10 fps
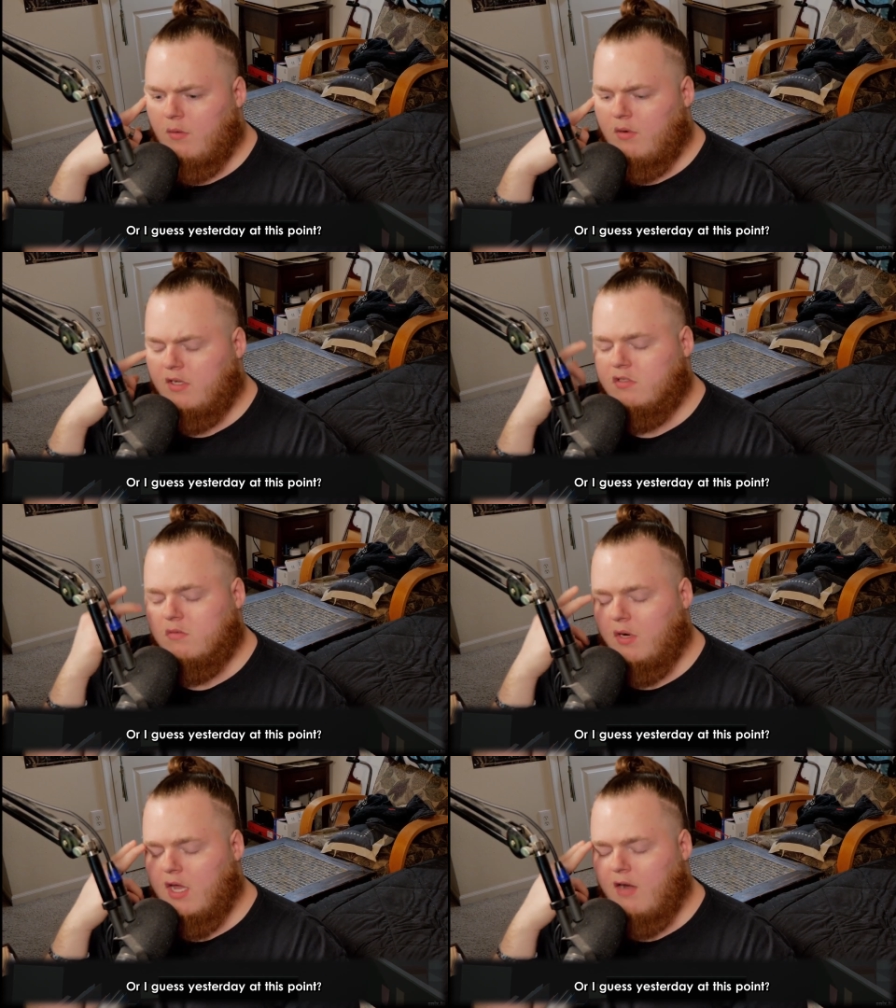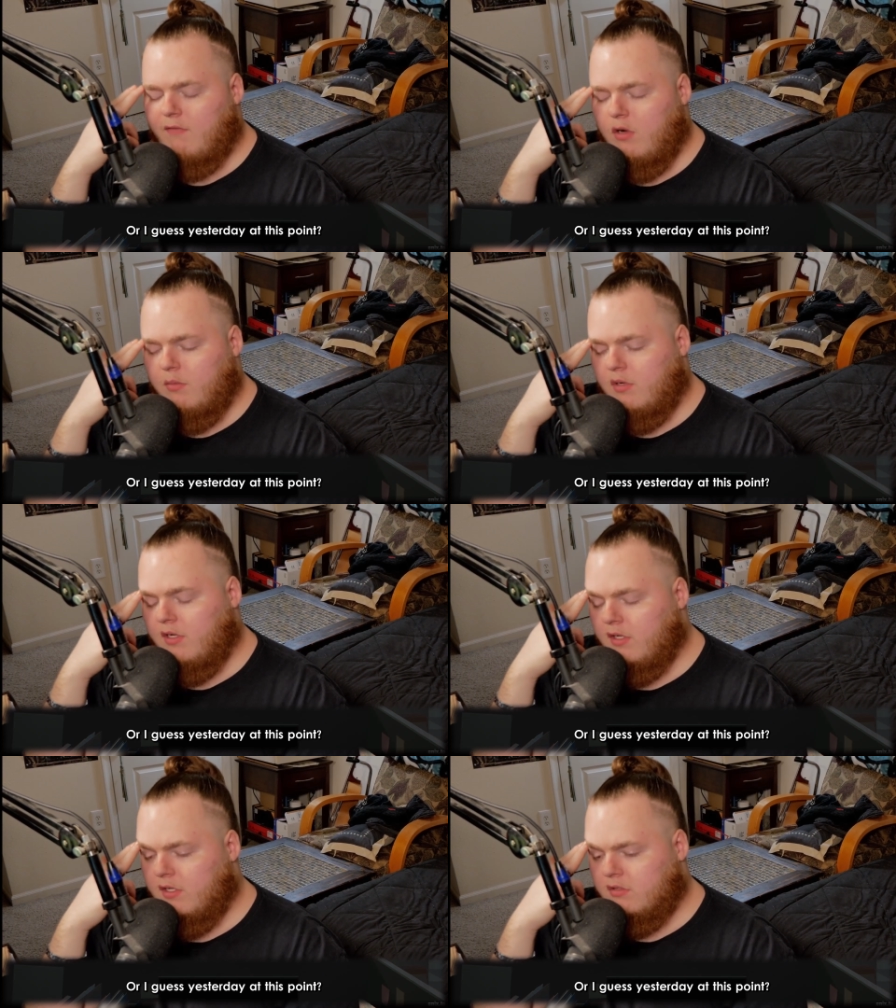Bro, I swear to God, if Nobara
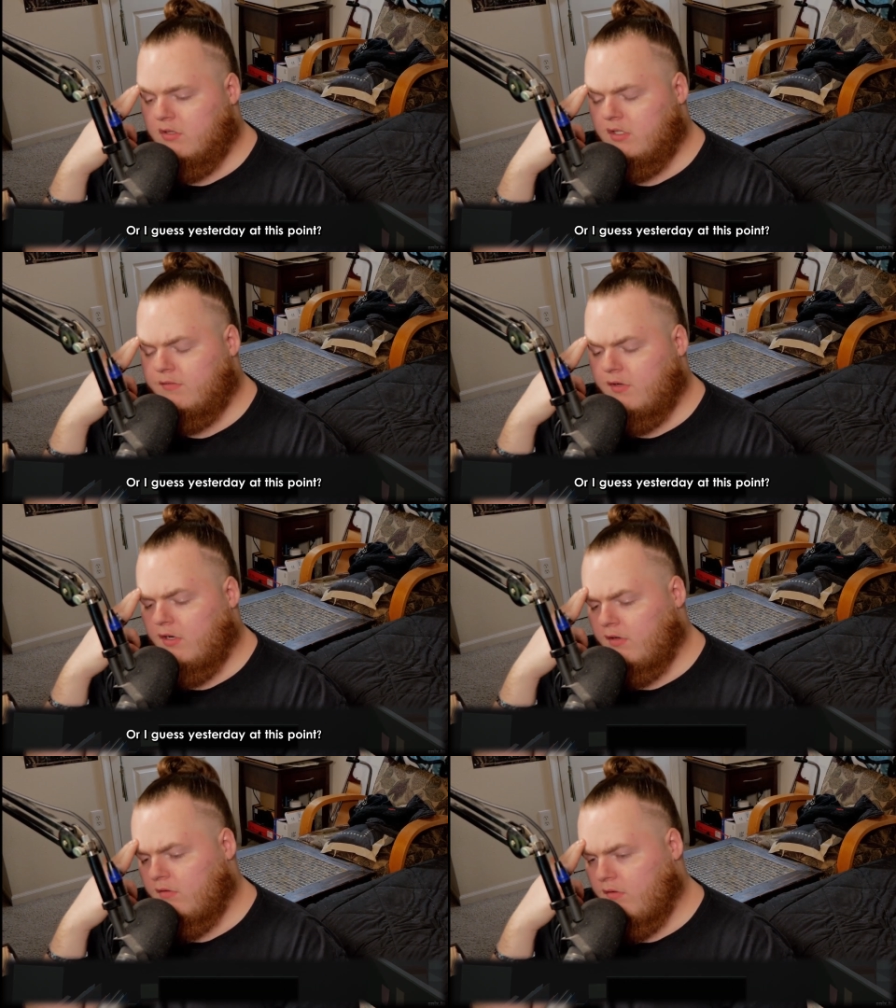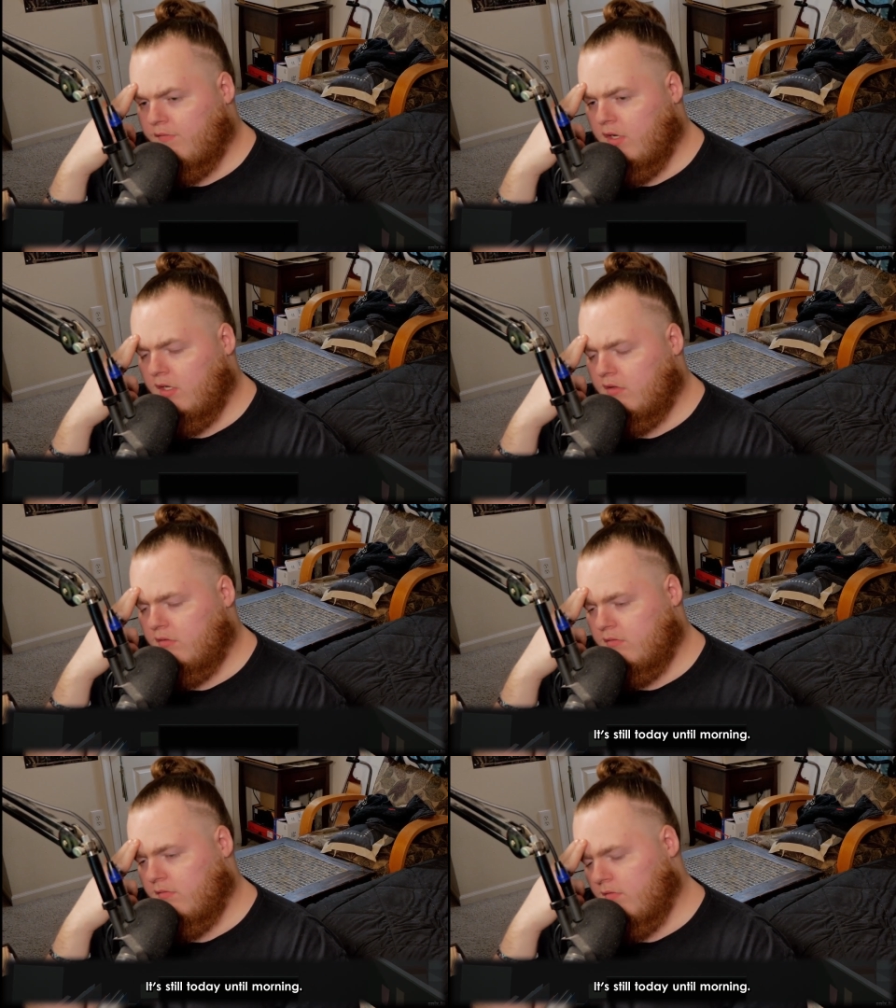is transfigured into a
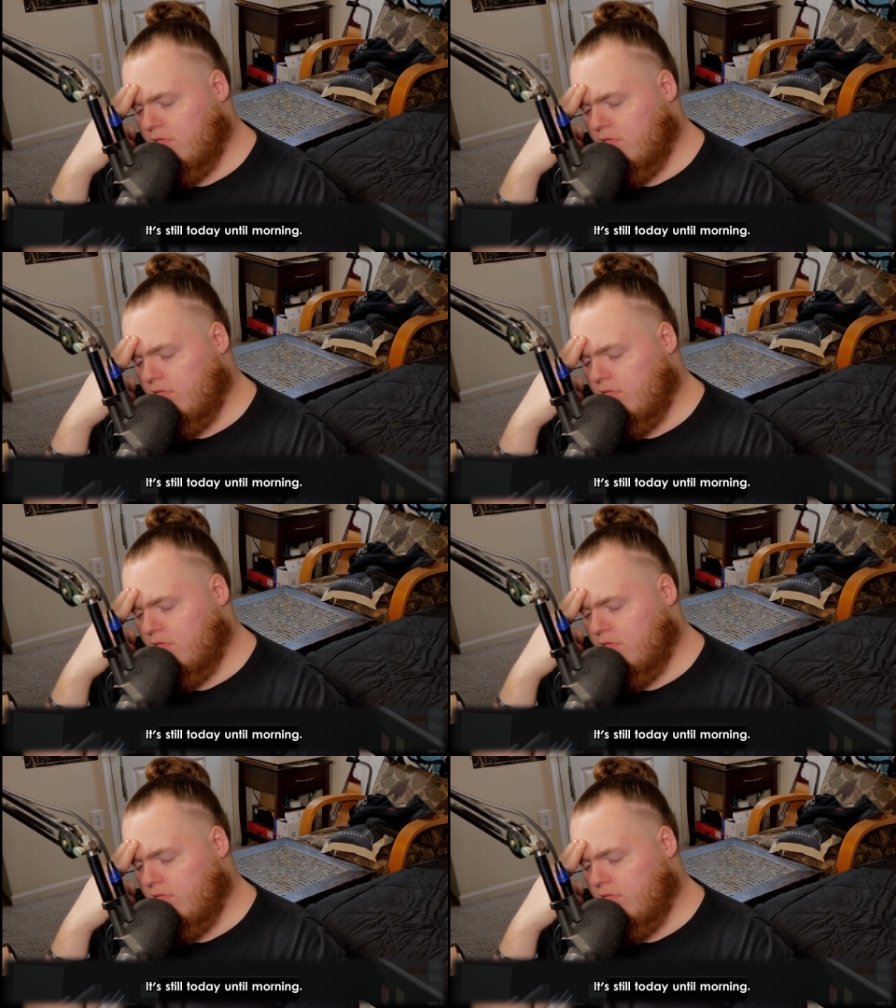fucking